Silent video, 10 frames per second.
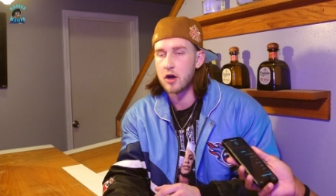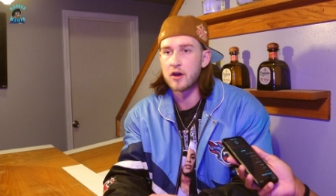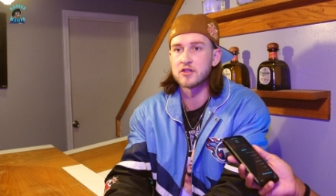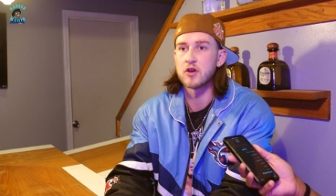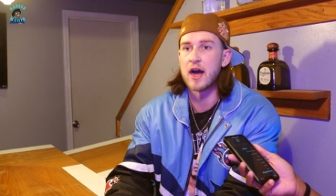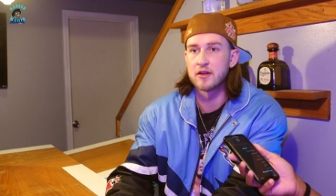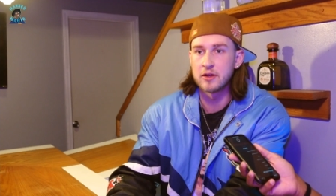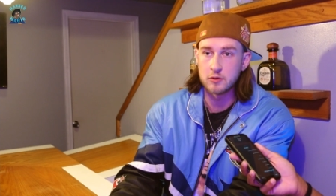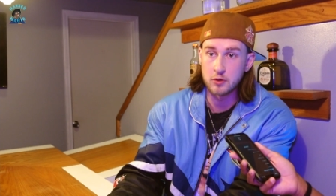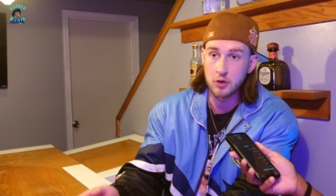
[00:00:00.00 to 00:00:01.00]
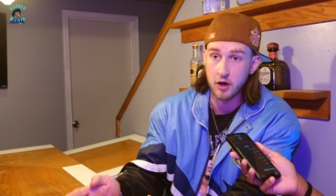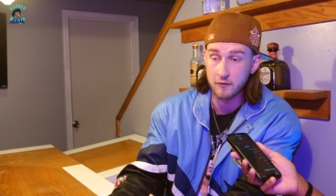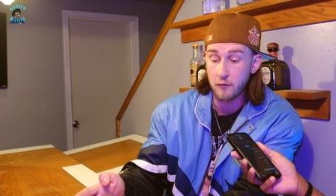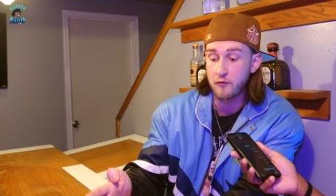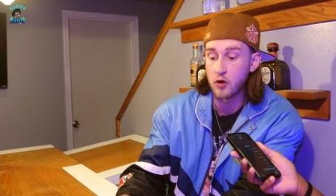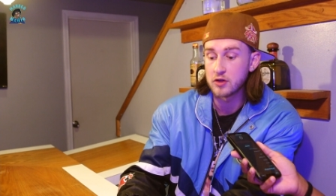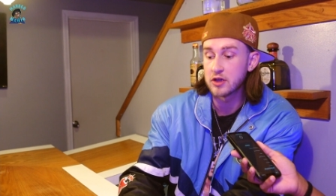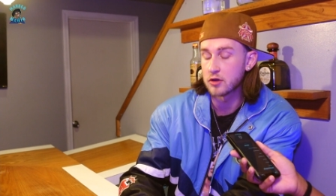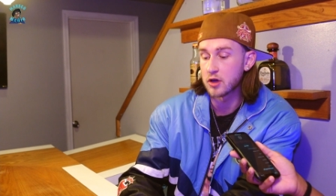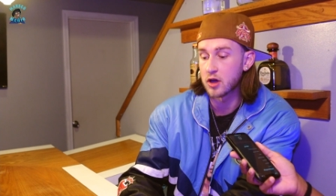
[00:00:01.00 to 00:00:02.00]
Okay, so I a full
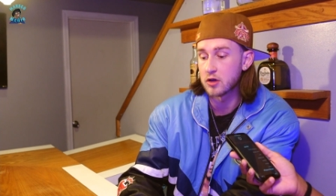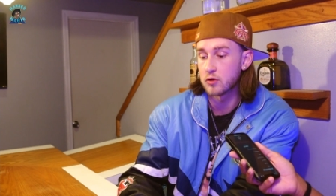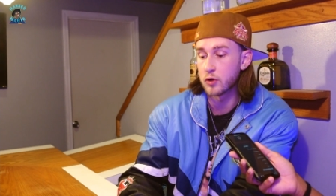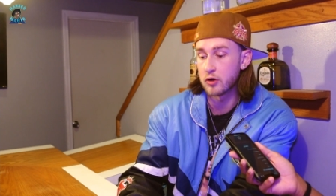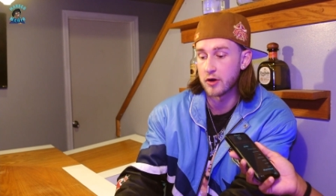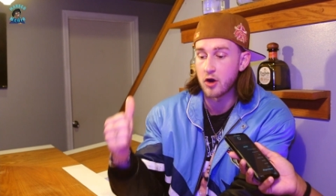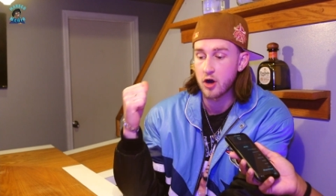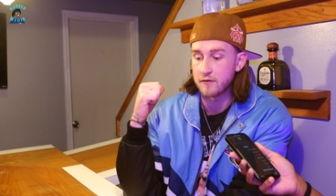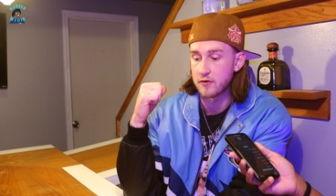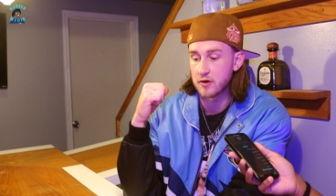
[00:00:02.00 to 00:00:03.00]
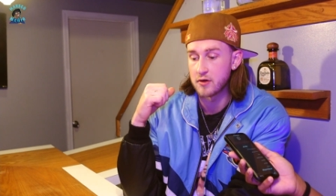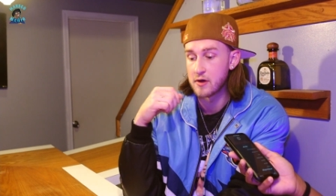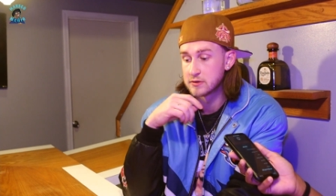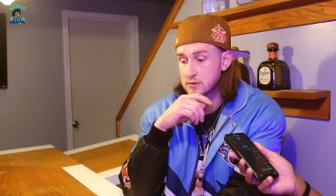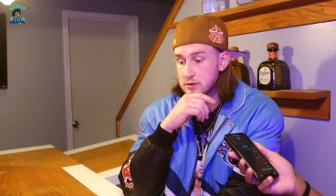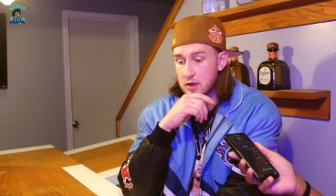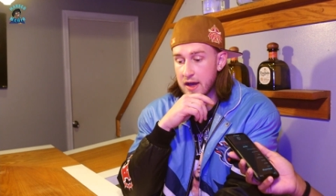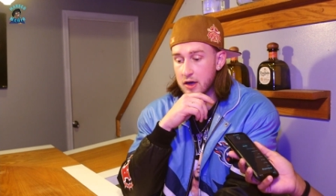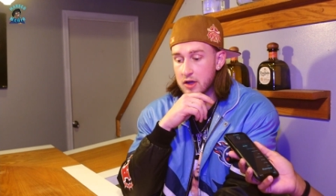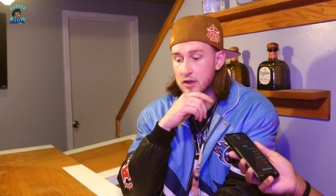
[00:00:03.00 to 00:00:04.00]
year ago we were in Hartford
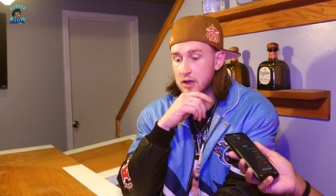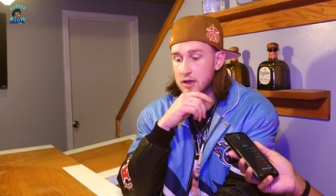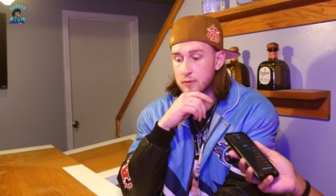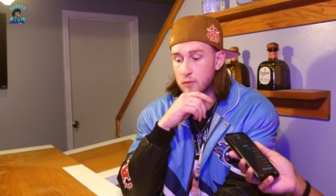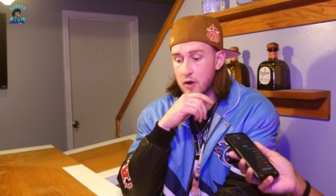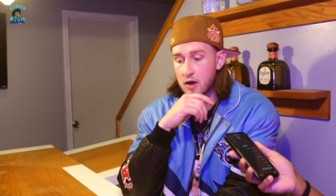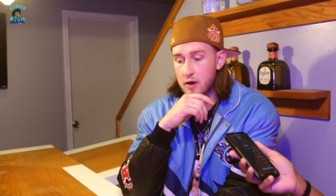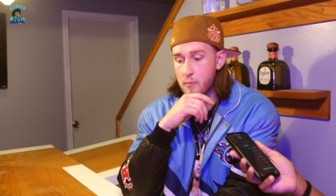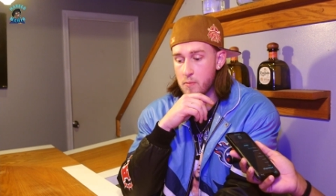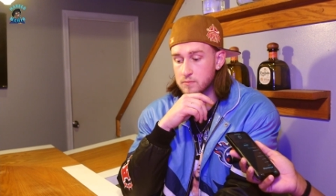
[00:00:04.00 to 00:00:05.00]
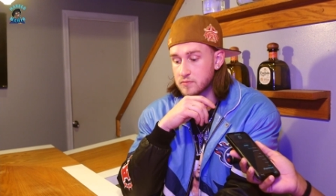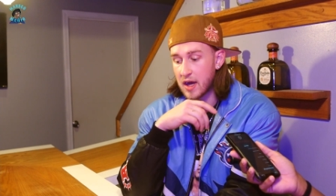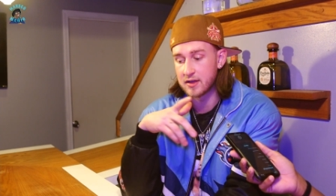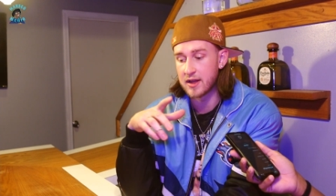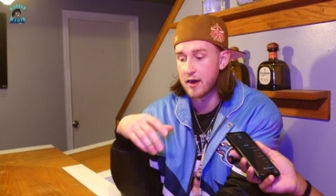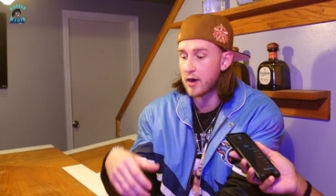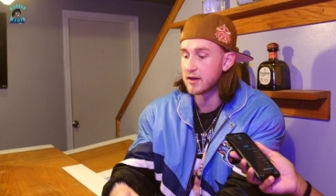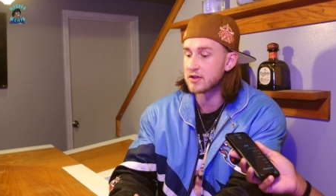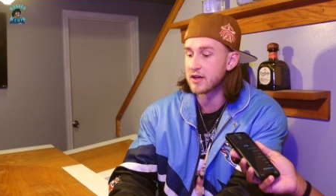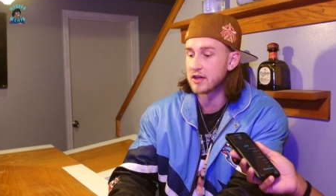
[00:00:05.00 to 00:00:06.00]
in a club. Um, I did that
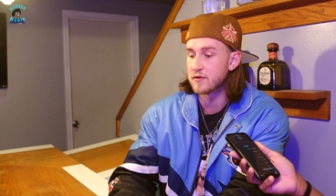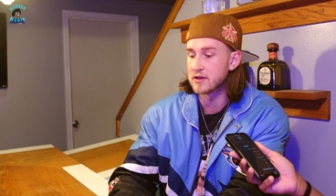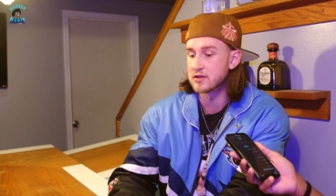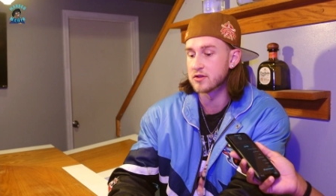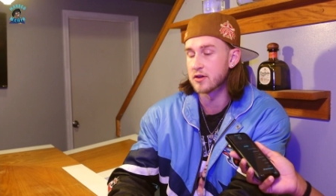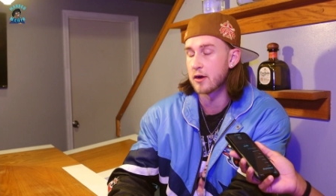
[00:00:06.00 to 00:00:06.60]
YTH fest. It turned